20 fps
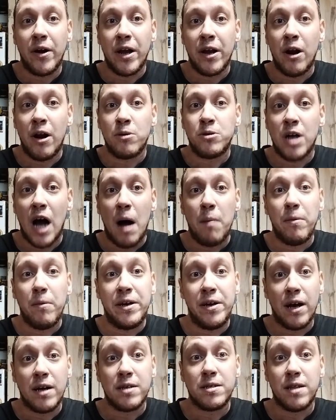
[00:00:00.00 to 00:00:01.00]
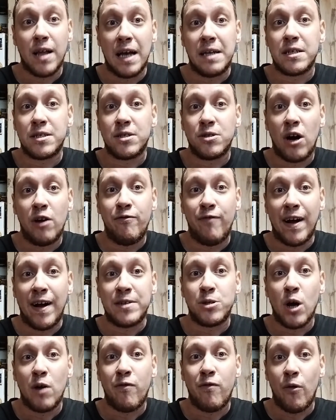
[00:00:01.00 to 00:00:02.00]
You know, Tomlin does like to start
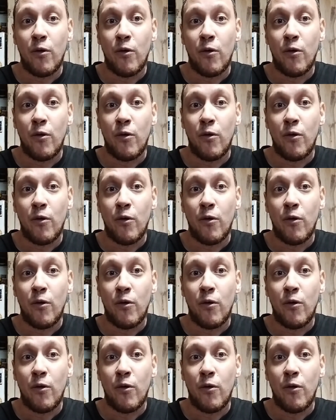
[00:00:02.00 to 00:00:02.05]
vets over